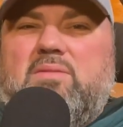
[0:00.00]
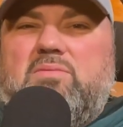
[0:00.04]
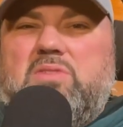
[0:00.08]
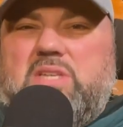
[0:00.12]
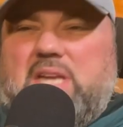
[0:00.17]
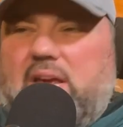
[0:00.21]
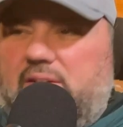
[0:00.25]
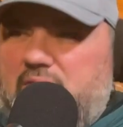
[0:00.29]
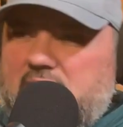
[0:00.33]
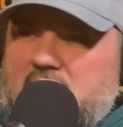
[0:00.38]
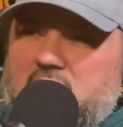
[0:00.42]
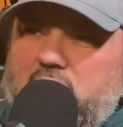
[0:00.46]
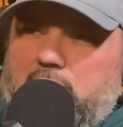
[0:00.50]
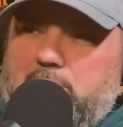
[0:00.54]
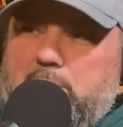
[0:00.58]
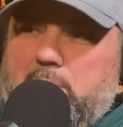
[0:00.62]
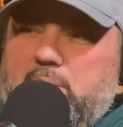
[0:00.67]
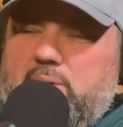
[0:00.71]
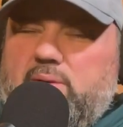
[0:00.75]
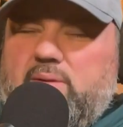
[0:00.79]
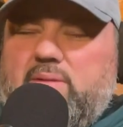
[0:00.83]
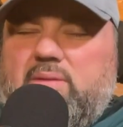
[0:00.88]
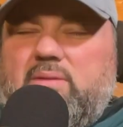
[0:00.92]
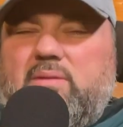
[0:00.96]
Do you have a
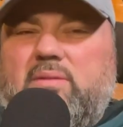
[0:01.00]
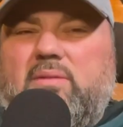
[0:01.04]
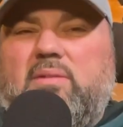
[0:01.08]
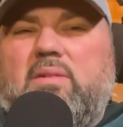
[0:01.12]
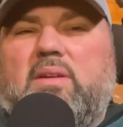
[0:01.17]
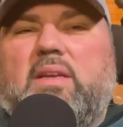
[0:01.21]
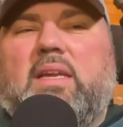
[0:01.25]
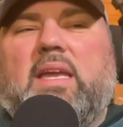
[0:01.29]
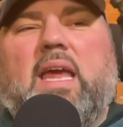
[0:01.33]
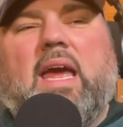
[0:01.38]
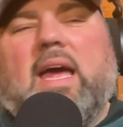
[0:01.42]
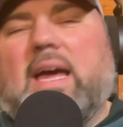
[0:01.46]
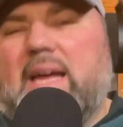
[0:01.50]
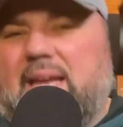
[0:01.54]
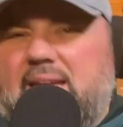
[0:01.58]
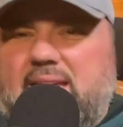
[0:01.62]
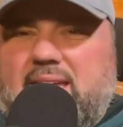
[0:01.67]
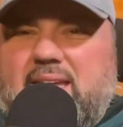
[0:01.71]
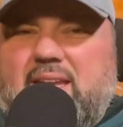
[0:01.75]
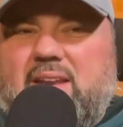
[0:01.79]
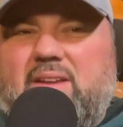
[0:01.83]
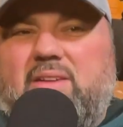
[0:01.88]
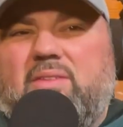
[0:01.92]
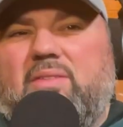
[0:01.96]
helper? Yeah.
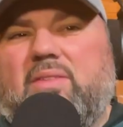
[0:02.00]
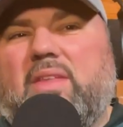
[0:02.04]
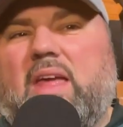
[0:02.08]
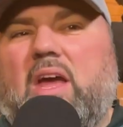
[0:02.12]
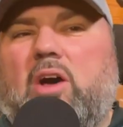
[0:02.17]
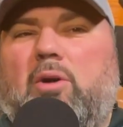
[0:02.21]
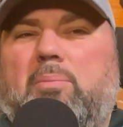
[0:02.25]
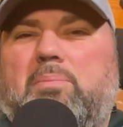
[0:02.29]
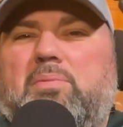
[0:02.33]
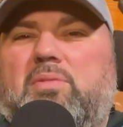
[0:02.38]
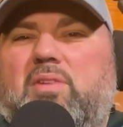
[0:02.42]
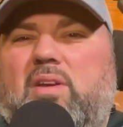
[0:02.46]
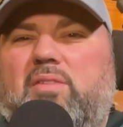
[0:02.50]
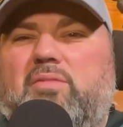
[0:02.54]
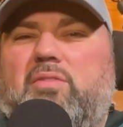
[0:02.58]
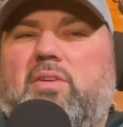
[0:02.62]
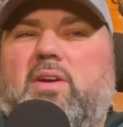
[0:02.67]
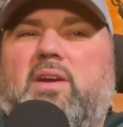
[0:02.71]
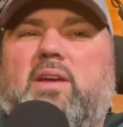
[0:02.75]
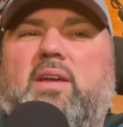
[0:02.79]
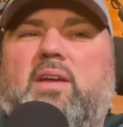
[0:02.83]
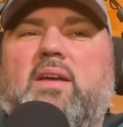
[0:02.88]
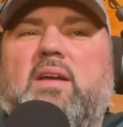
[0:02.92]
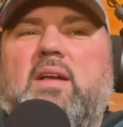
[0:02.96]
You know, helps
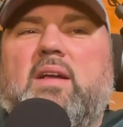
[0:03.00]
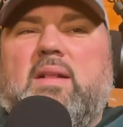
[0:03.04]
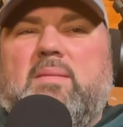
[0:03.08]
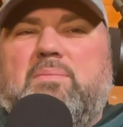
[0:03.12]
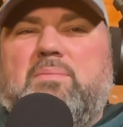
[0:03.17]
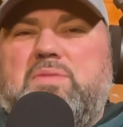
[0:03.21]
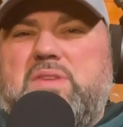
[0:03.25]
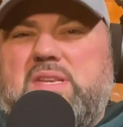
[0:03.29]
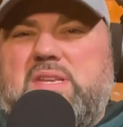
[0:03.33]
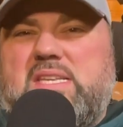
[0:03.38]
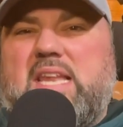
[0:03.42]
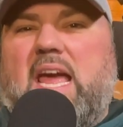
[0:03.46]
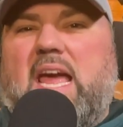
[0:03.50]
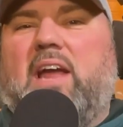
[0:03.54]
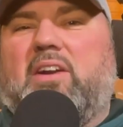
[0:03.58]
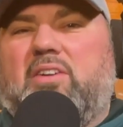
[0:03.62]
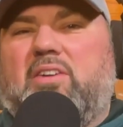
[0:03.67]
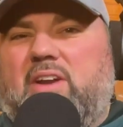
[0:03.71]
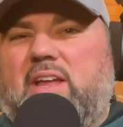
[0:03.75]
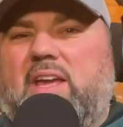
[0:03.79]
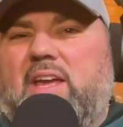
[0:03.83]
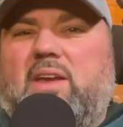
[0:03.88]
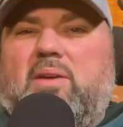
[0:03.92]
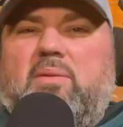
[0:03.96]
every
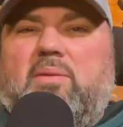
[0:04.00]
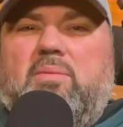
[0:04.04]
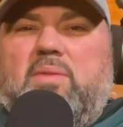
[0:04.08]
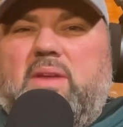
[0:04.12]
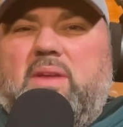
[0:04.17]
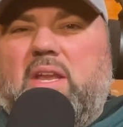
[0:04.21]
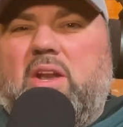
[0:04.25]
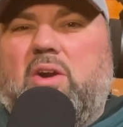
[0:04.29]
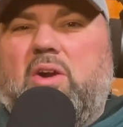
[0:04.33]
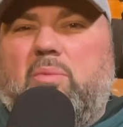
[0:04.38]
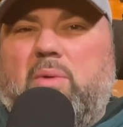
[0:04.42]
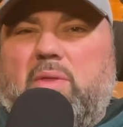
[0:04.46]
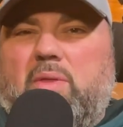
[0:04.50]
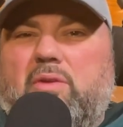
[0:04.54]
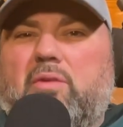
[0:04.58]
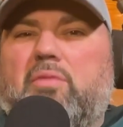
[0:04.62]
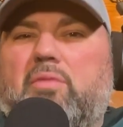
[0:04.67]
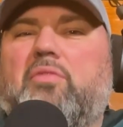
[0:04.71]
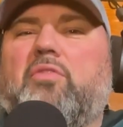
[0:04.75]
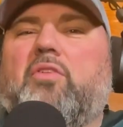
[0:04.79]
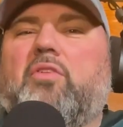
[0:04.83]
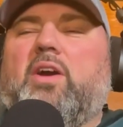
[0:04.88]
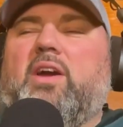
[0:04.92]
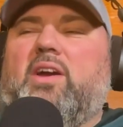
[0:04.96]
Saturday, you know, when they're
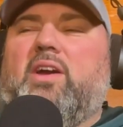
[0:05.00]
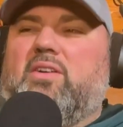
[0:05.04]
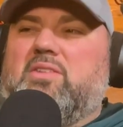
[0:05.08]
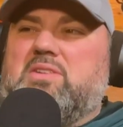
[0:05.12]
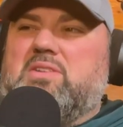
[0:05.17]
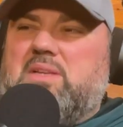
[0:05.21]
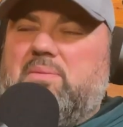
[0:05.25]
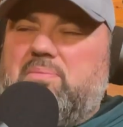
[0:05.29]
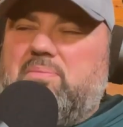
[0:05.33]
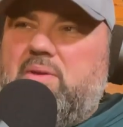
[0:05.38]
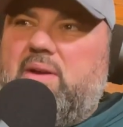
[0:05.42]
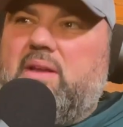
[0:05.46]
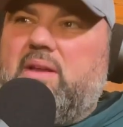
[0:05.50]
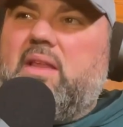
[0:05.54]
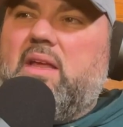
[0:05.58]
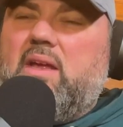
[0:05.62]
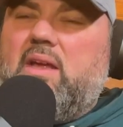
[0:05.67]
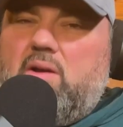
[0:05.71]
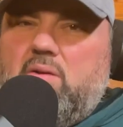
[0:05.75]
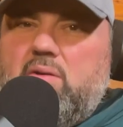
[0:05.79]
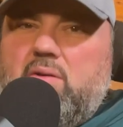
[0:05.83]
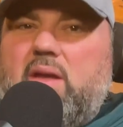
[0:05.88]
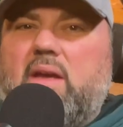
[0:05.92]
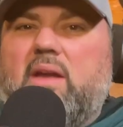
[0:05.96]
free or something like
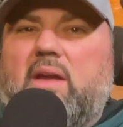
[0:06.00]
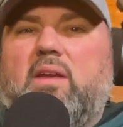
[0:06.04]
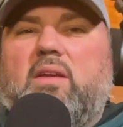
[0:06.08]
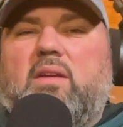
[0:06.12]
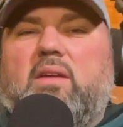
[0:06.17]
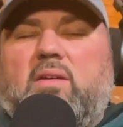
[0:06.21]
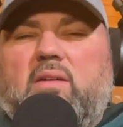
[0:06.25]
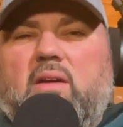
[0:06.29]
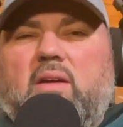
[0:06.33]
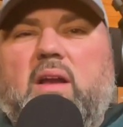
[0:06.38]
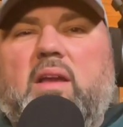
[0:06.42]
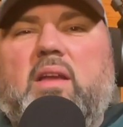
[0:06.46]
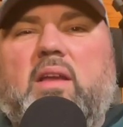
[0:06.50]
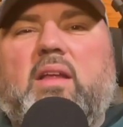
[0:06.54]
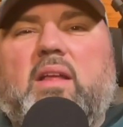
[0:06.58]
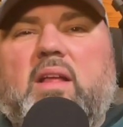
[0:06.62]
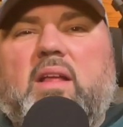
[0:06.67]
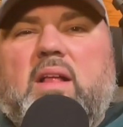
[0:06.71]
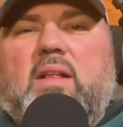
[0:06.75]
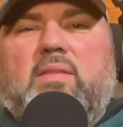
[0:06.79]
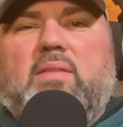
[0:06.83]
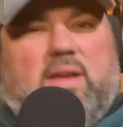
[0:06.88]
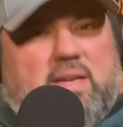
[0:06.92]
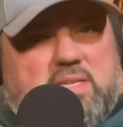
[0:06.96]
that. Okay. All right.
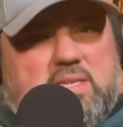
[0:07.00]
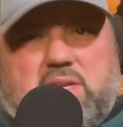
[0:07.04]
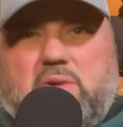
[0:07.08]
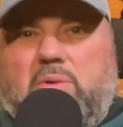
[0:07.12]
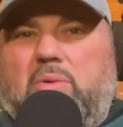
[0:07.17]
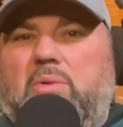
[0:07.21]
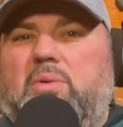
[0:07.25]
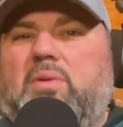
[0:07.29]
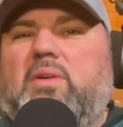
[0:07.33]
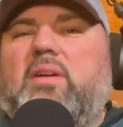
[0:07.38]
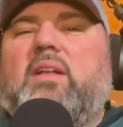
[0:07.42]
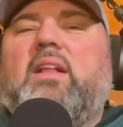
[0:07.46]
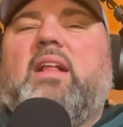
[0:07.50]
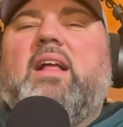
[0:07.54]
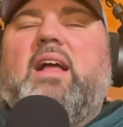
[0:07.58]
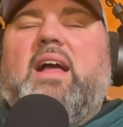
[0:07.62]
That's cool.